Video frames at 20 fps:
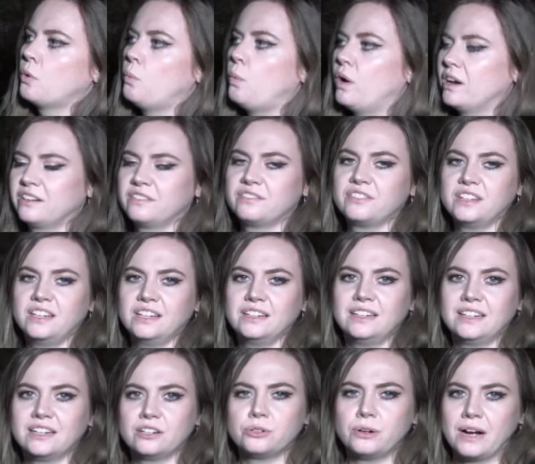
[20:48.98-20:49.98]
One of the
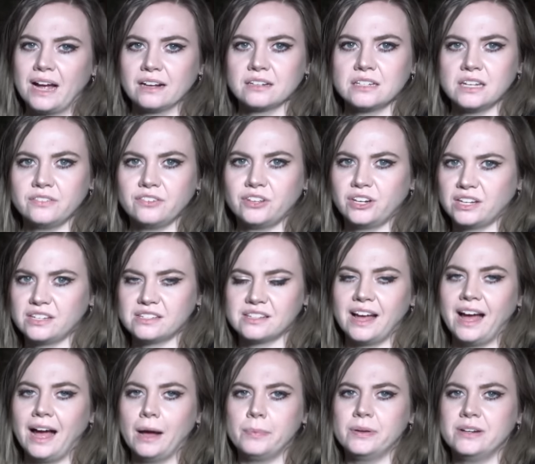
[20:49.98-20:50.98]
illegal activities that
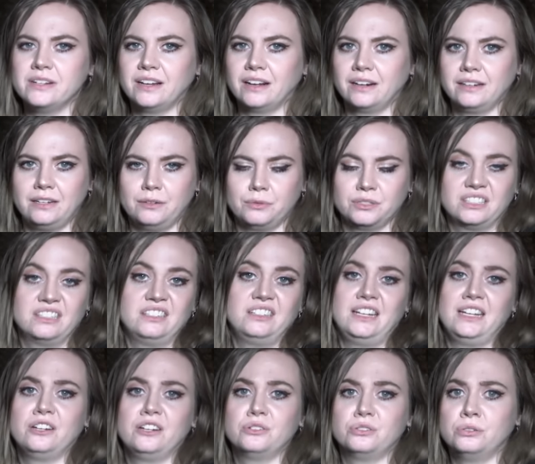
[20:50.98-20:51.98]
happened down here was
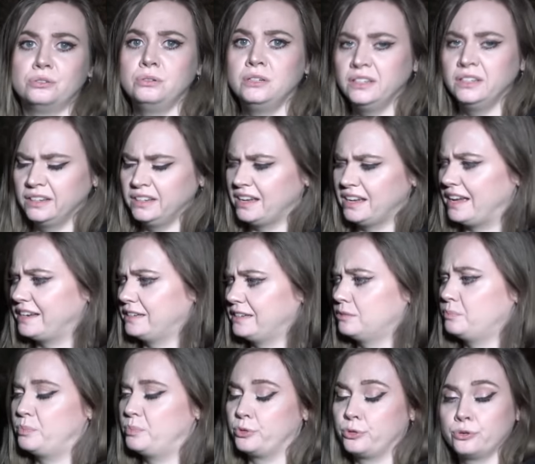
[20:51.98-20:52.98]
illegal, I guess,
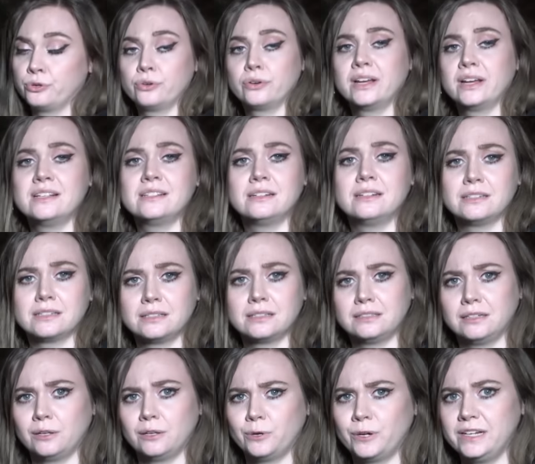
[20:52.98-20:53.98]
breweries and
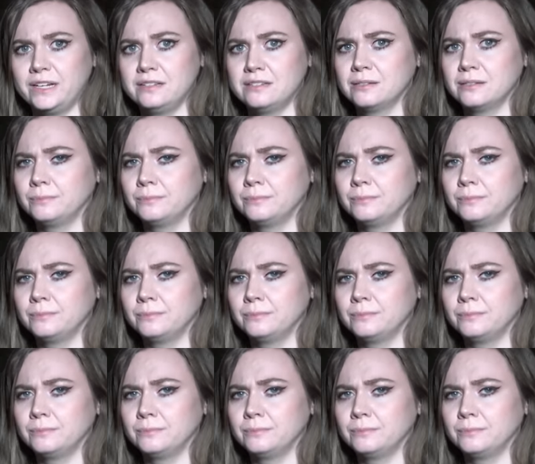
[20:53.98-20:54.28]
distilleries.